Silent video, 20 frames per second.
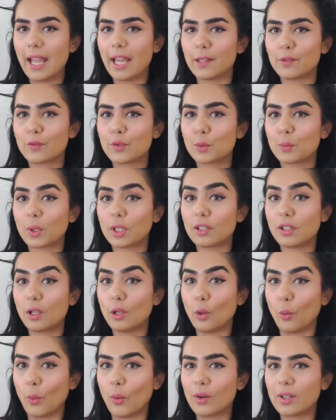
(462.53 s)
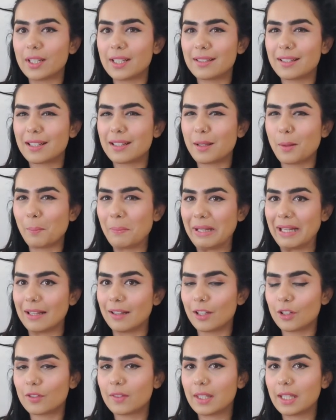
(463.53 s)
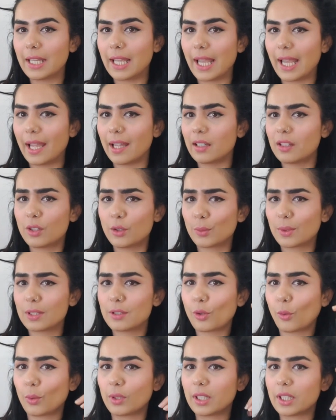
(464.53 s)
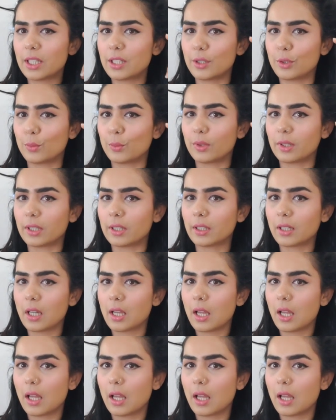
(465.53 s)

and if you want to lower it in the middle of the act, you can totally do it.